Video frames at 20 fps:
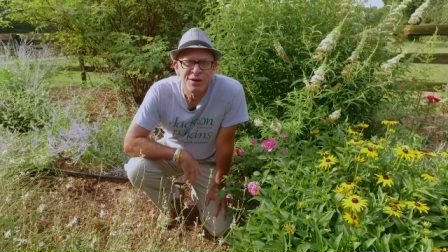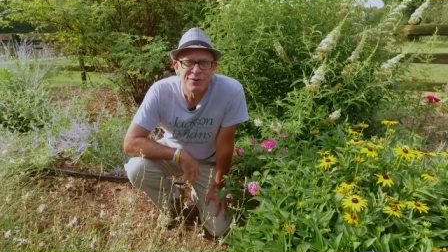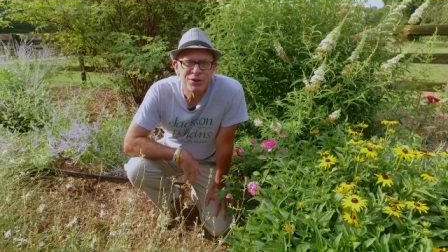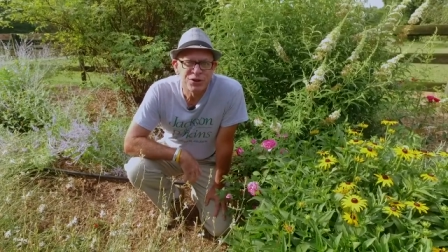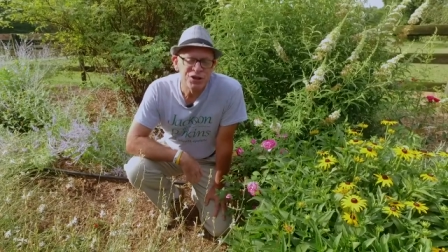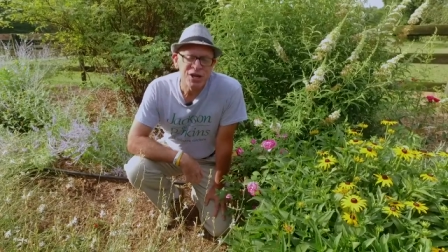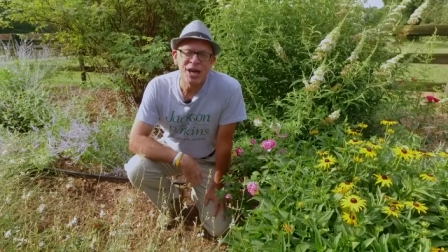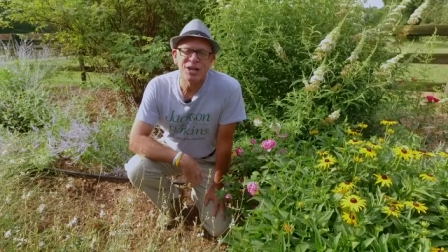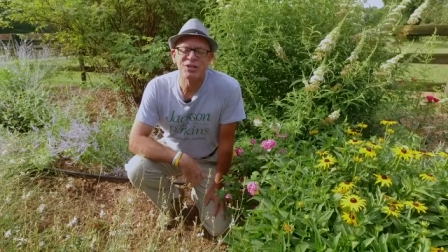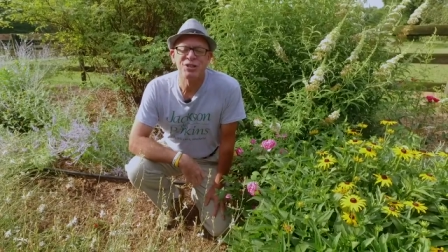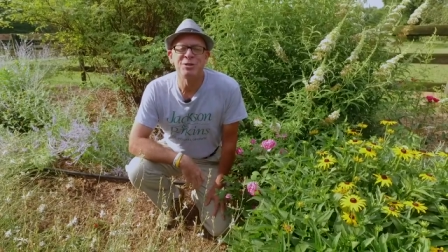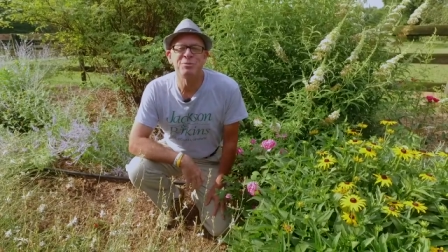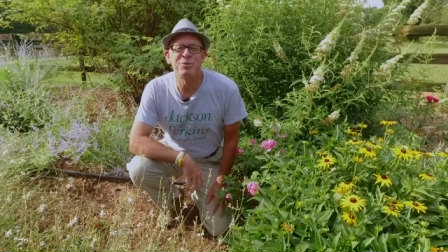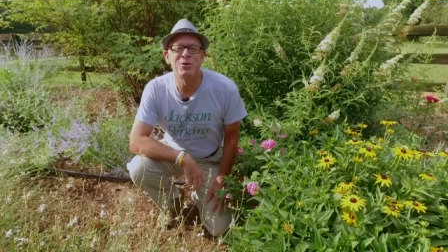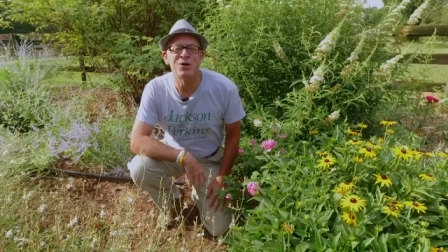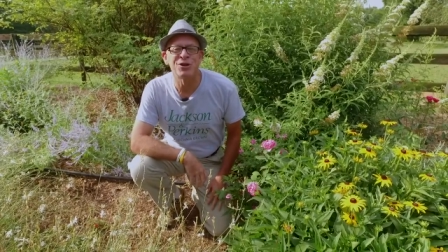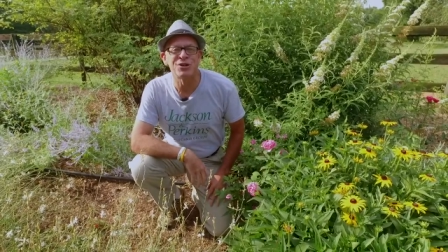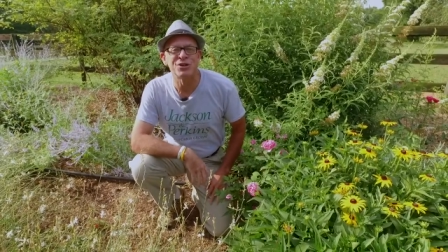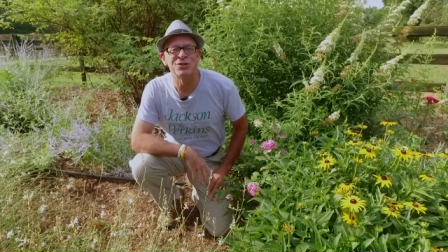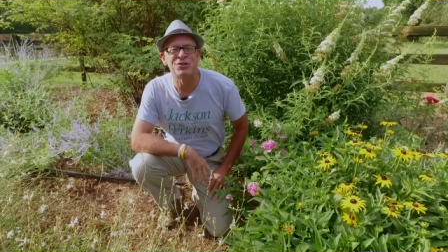For Jackson and
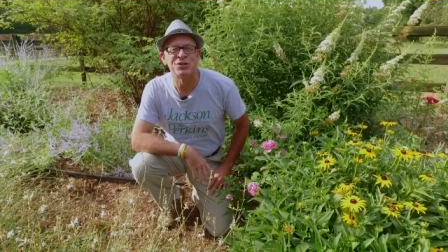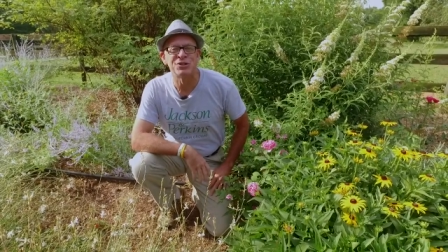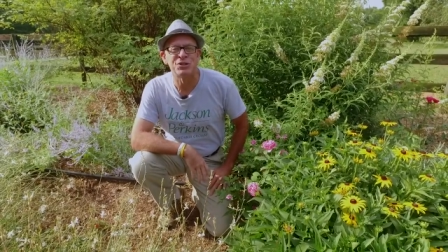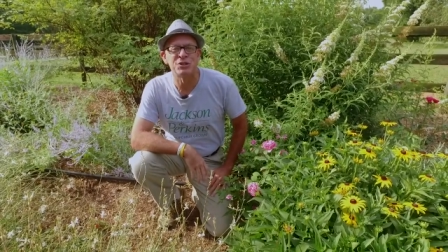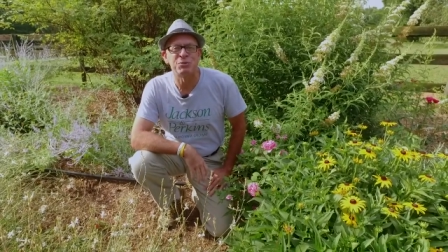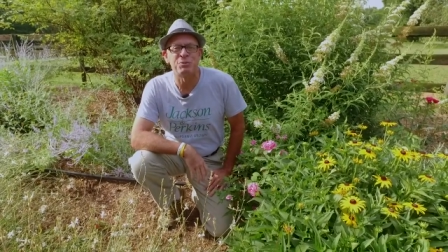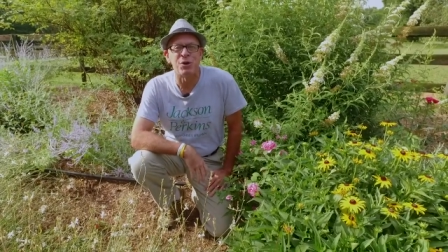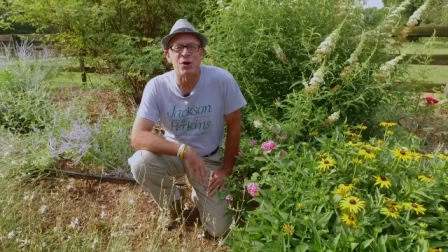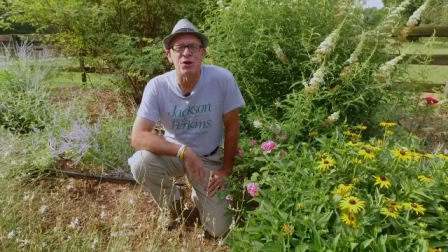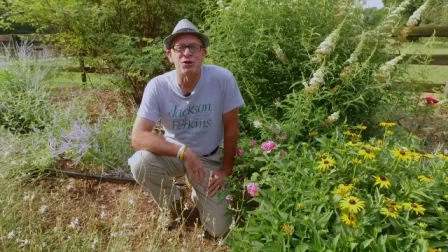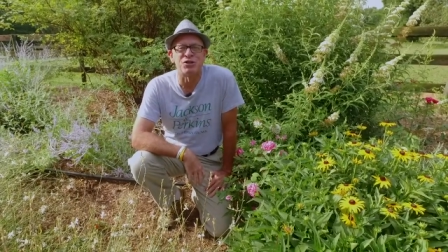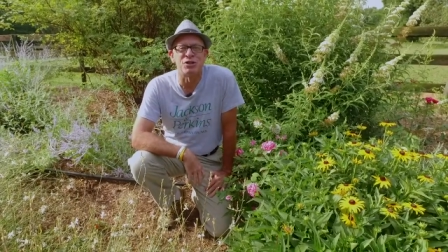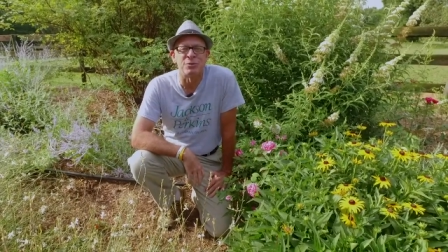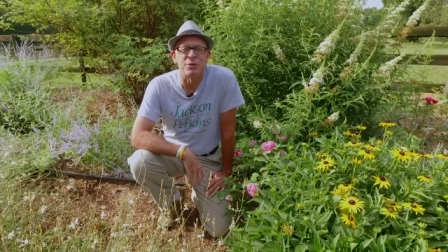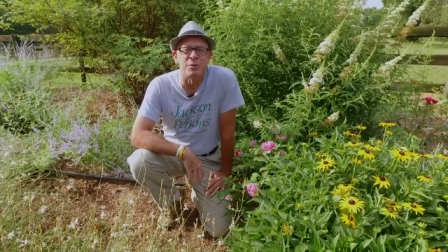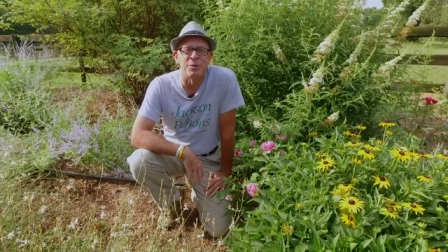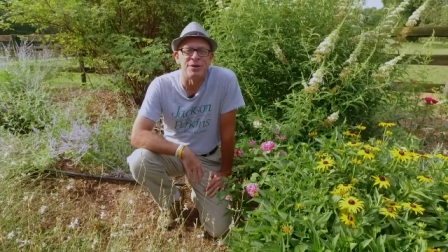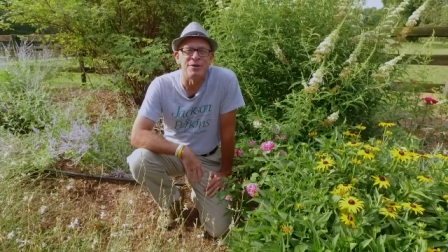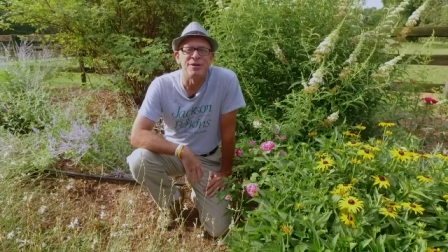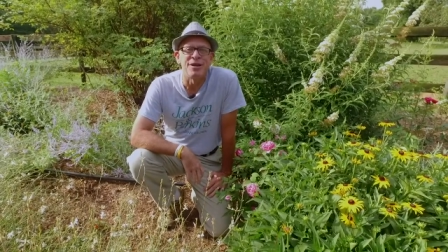Perkins, this is Paul
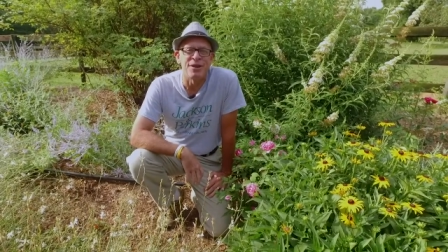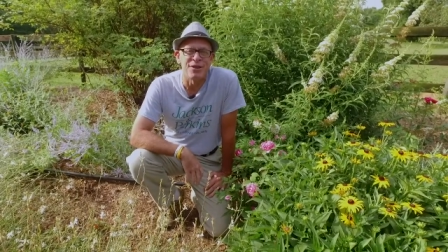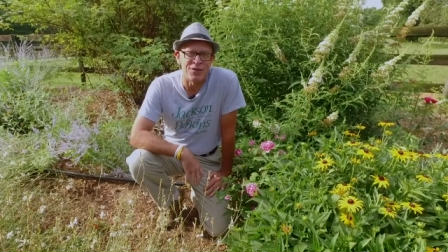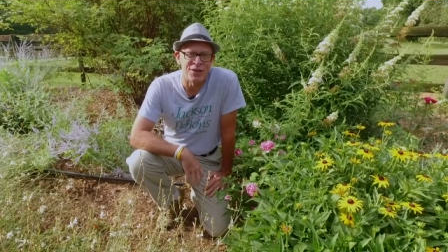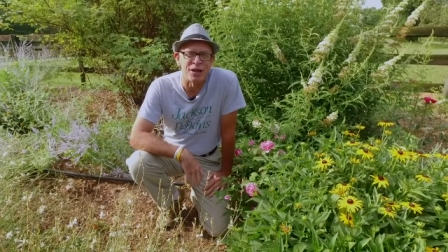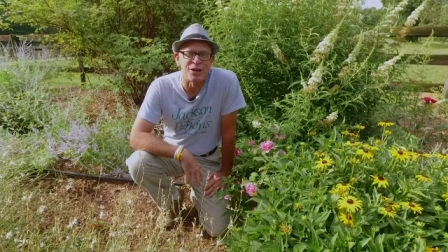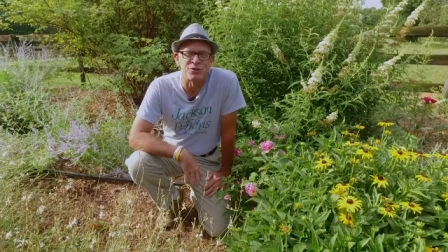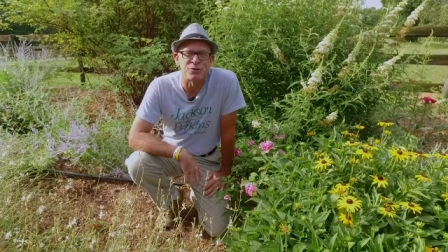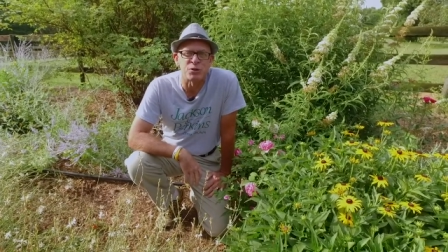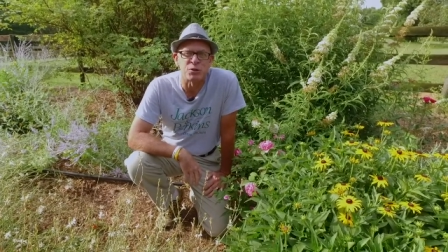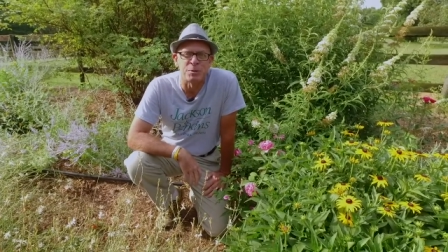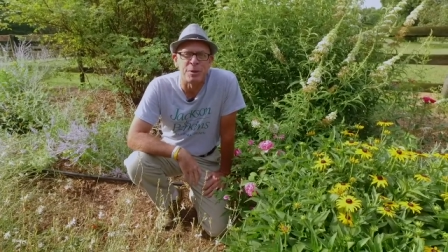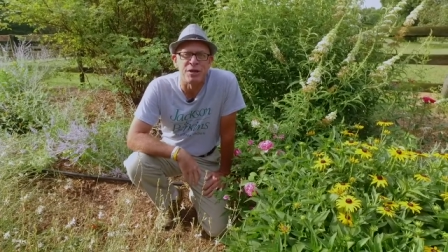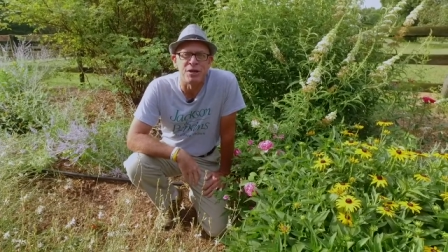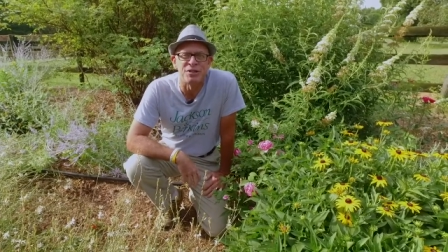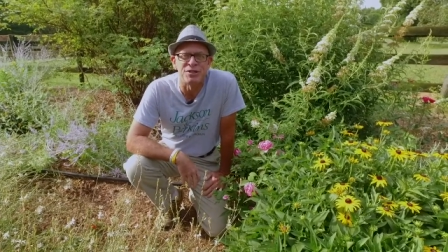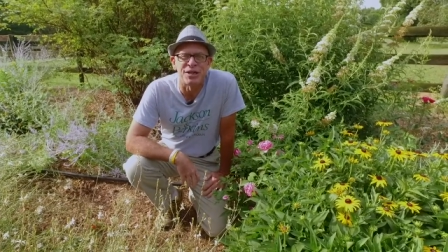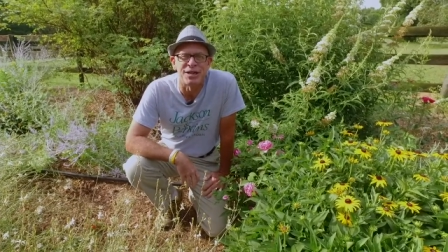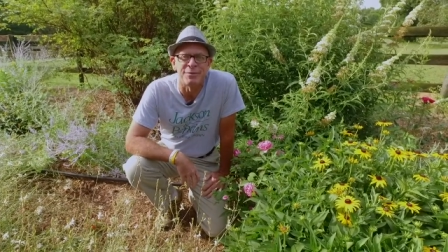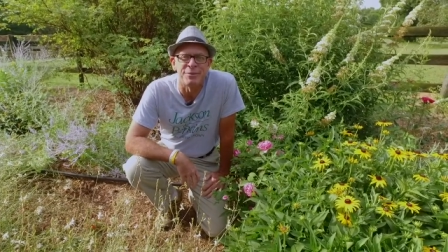Zimmerman, and thanks for
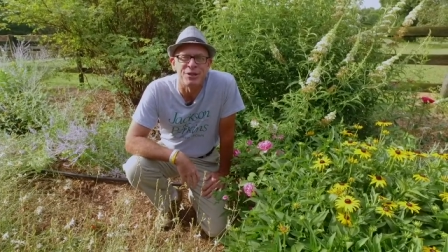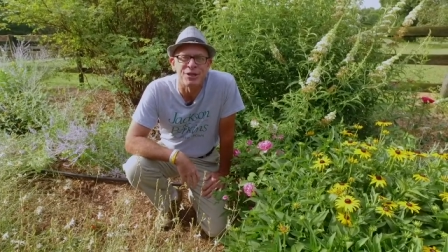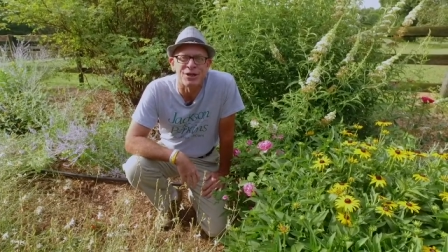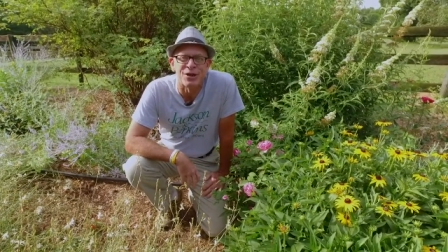spending time in